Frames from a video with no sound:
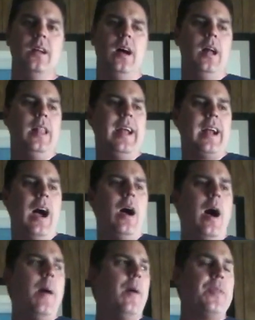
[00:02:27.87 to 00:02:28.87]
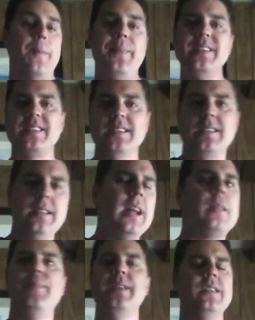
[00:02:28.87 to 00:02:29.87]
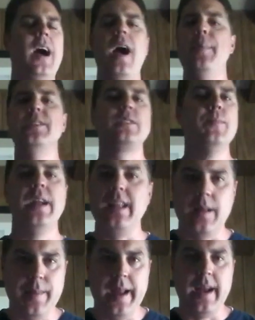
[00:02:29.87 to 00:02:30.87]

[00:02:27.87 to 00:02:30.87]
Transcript: like the business, not how much money they make.